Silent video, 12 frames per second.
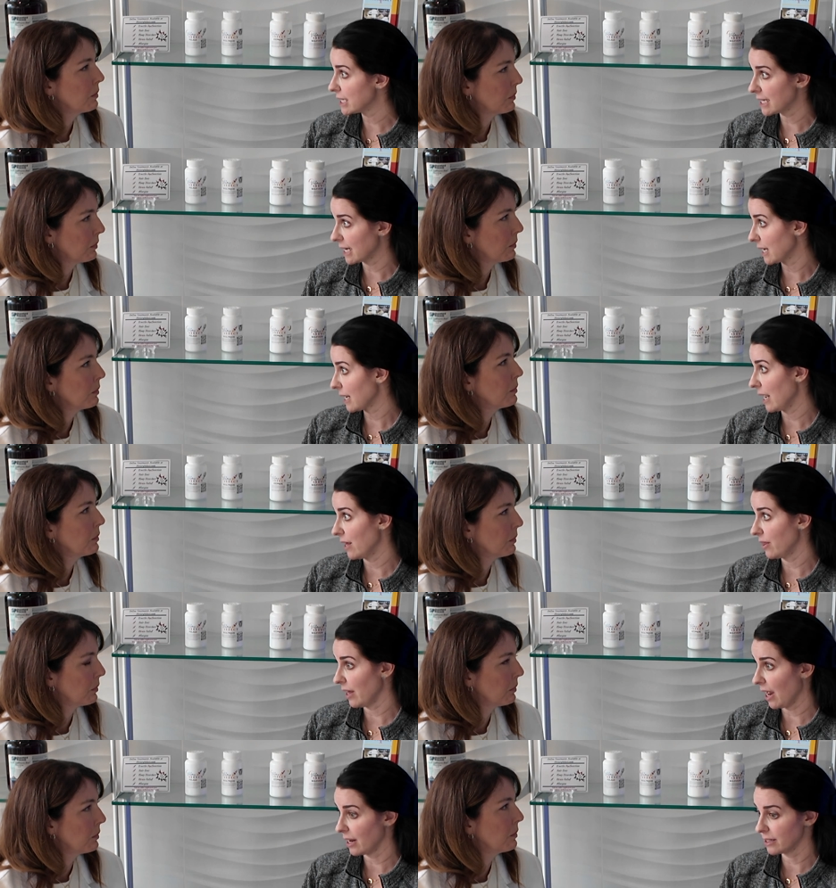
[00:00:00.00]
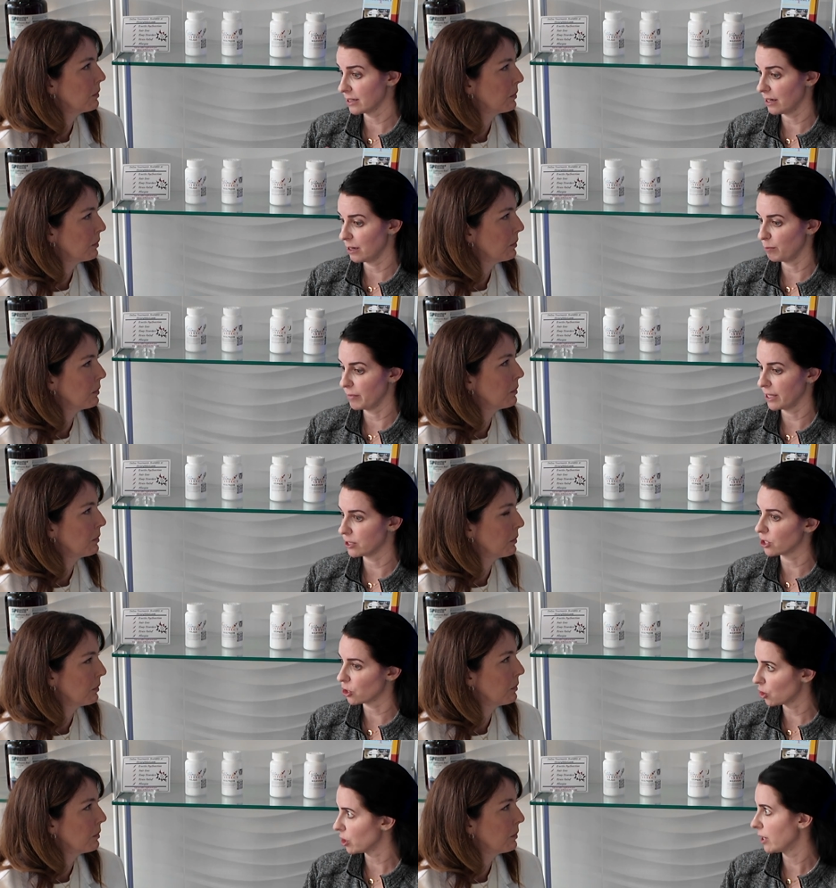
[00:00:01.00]
Speaker 1: sick, and that it's a
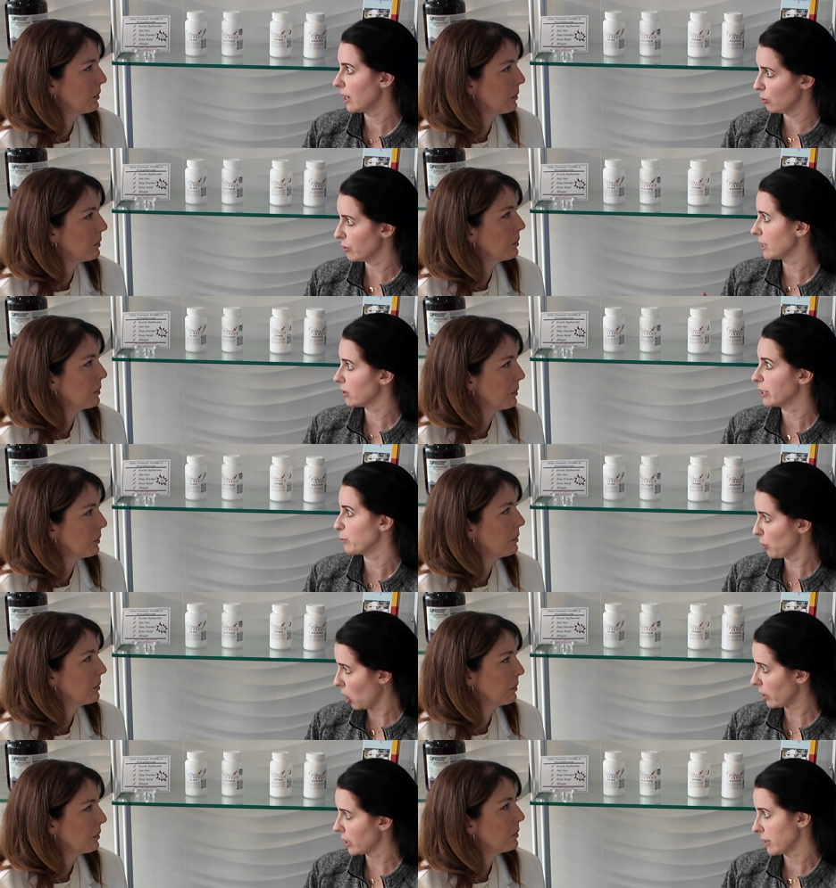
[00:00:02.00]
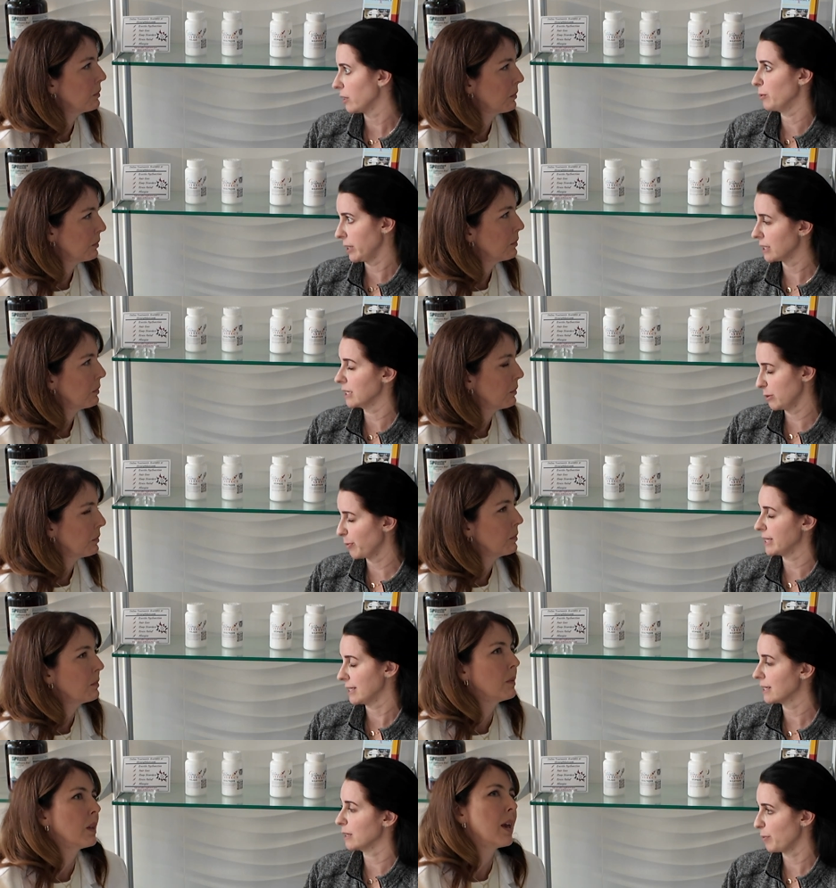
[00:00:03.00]
good, healthy, clean product that we can
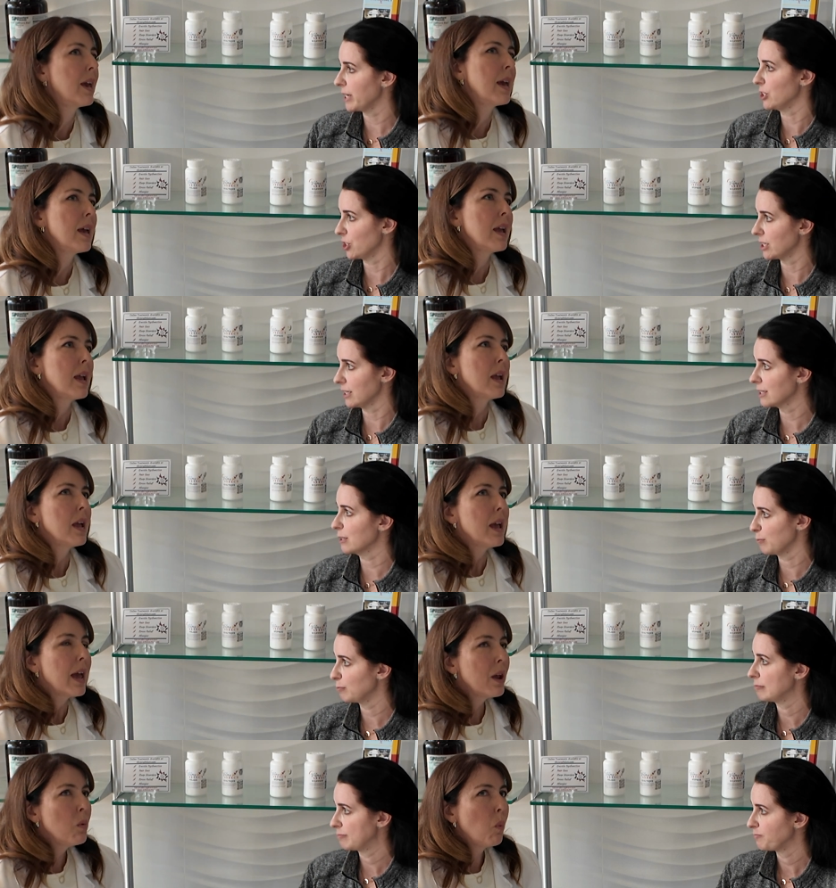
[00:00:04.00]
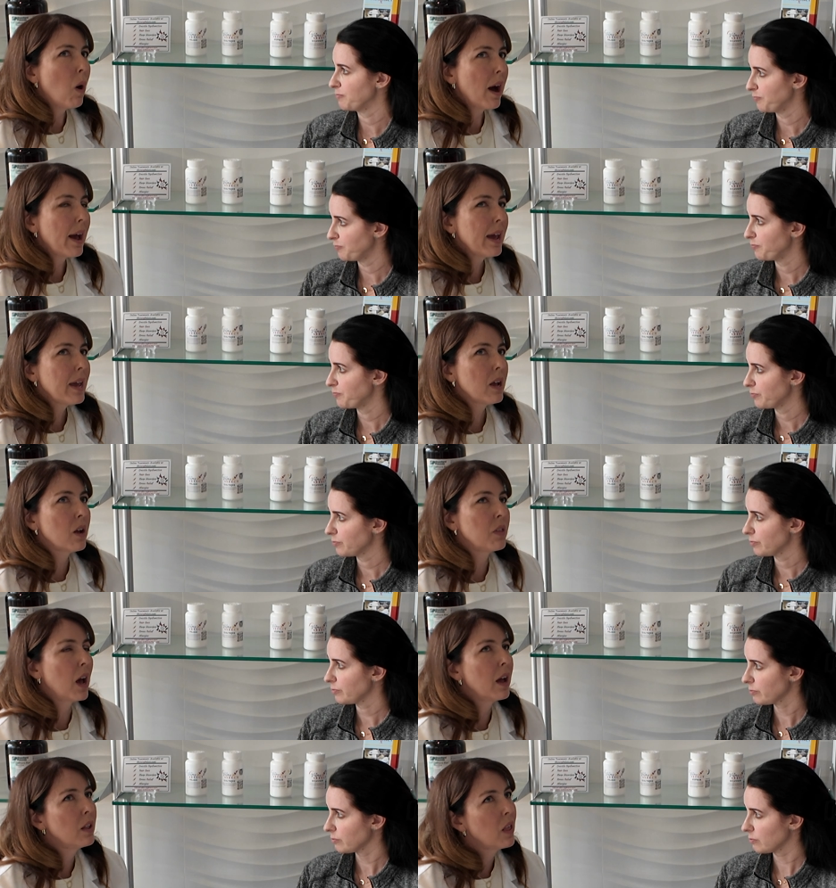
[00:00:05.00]
dispense to the patients.
Speaker 2: And why
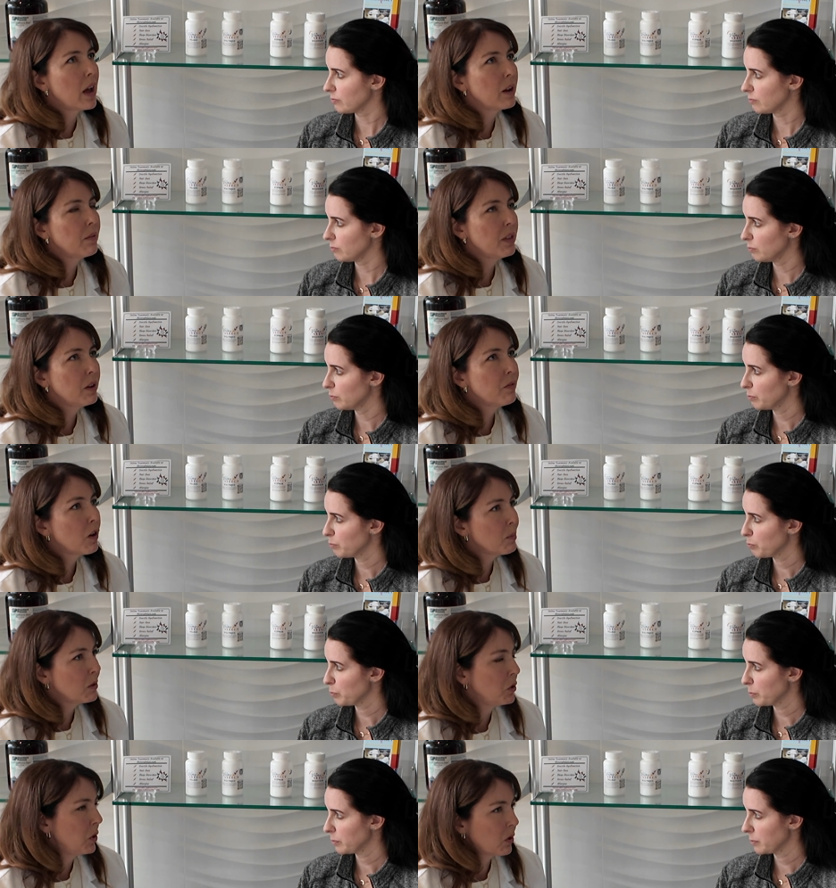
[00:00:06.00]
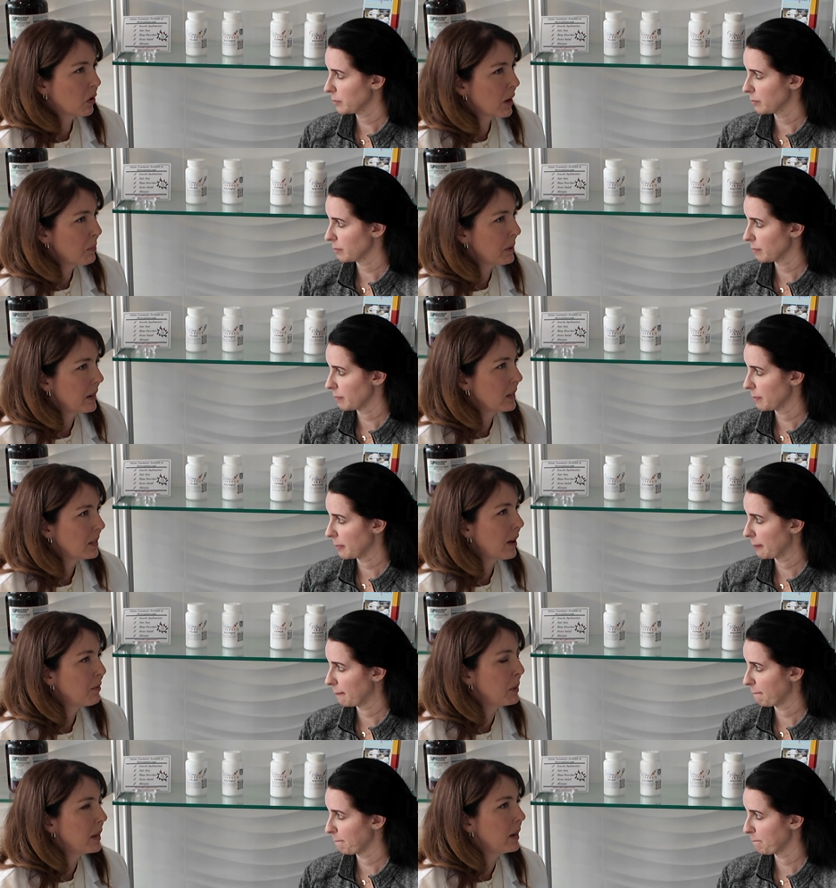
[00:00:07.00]
a lot of the pharmaceutical companies
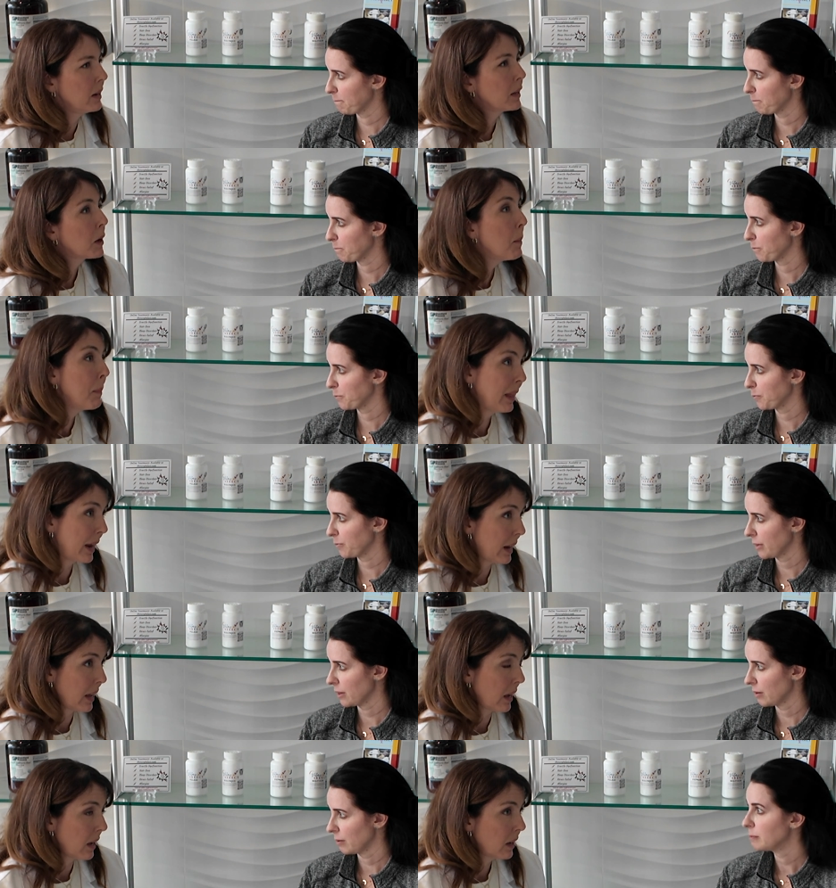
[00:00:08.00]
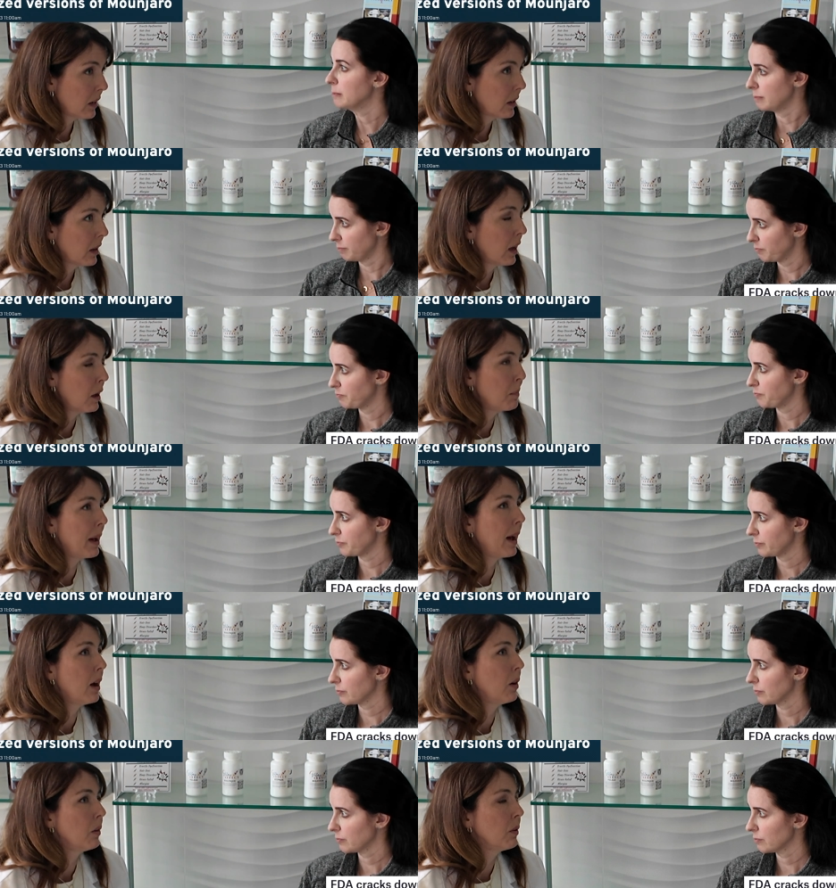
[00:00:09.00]
have been complaining
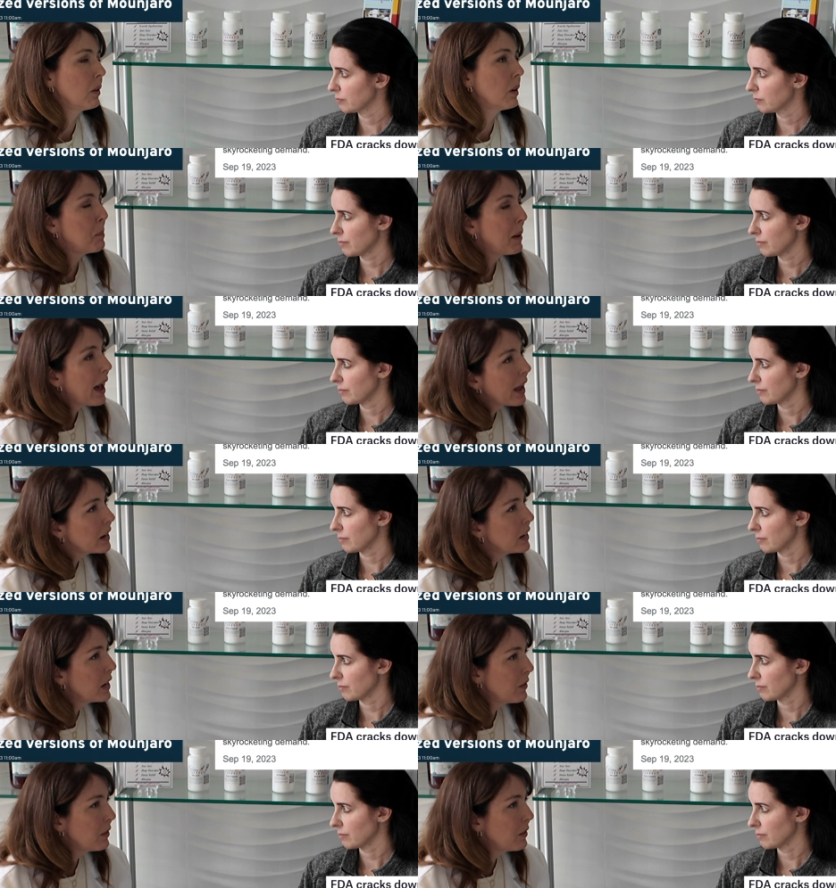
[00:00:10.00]
about patent